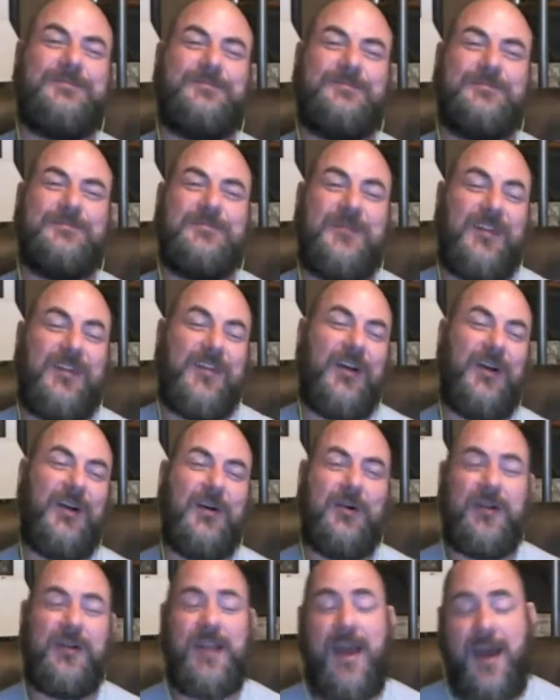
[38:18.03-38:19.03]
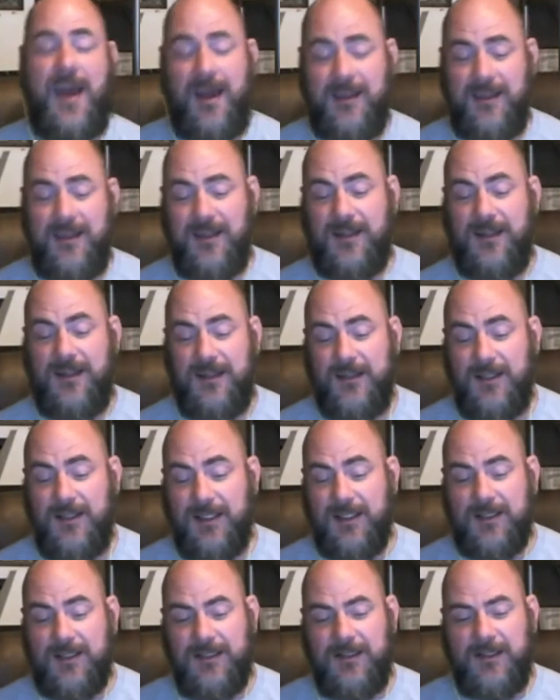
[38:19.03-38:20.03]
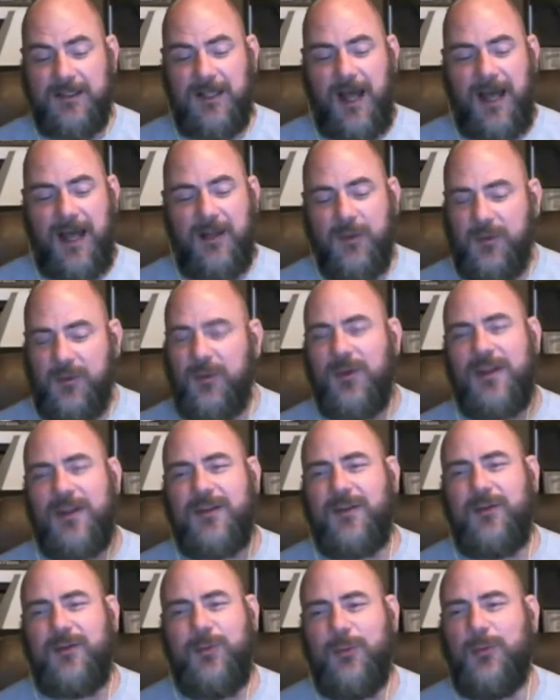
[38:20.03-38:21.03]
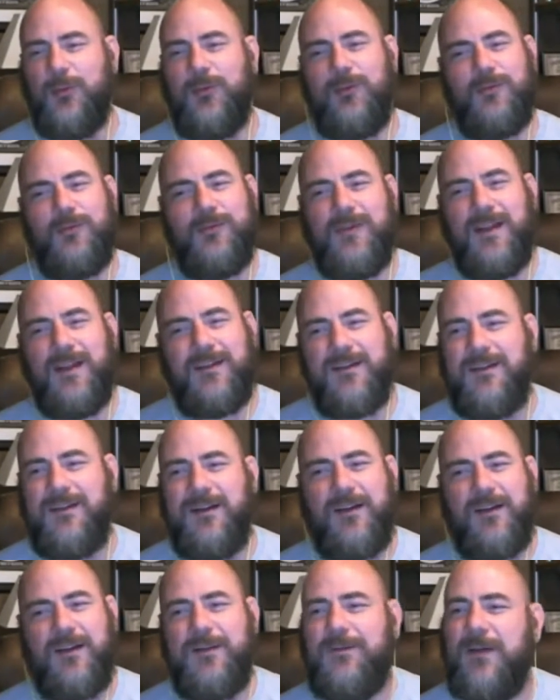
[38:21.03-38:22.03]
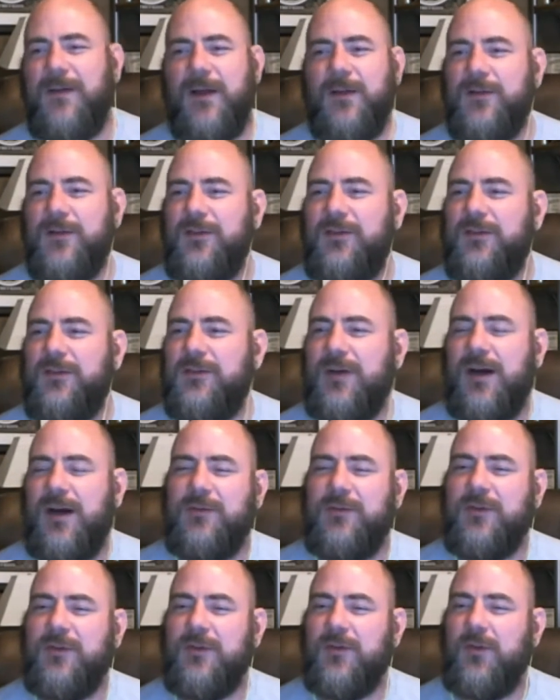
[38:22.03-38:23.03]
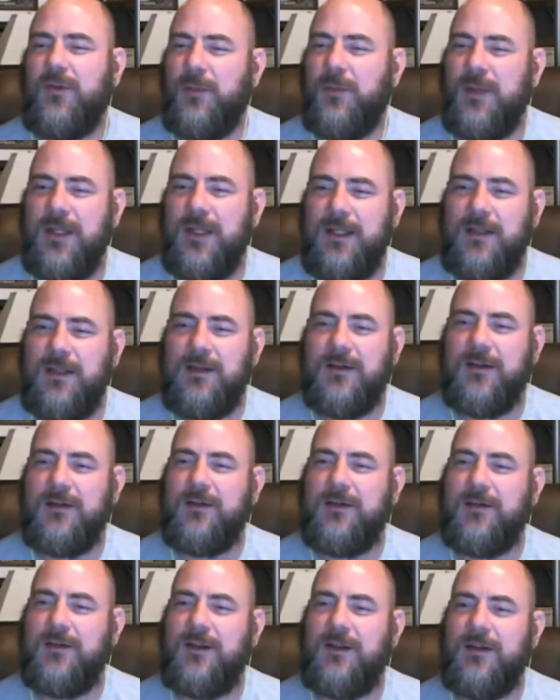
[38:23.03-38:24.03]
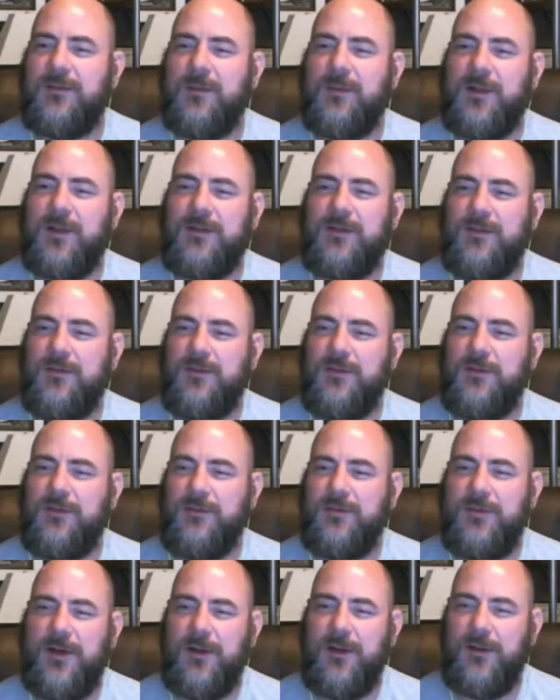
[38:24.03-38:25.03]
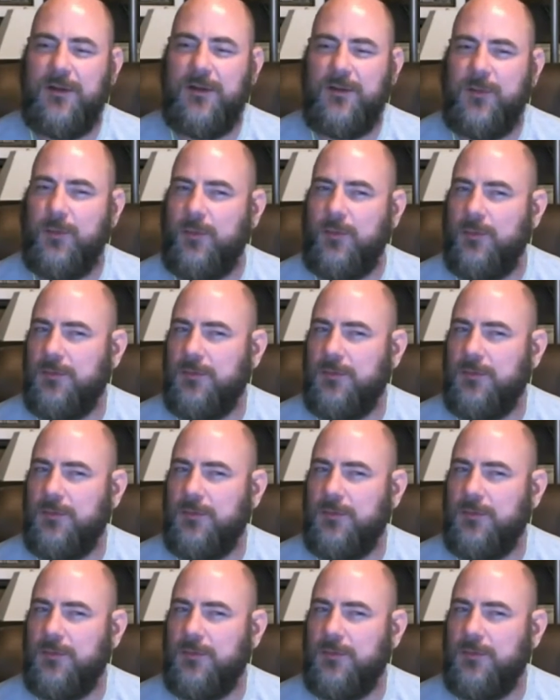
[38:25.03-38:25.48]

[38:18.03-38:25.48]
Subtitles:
So yeah, I think that I don't know that the tool necessarily fails you after so many years as much as you fail the tool.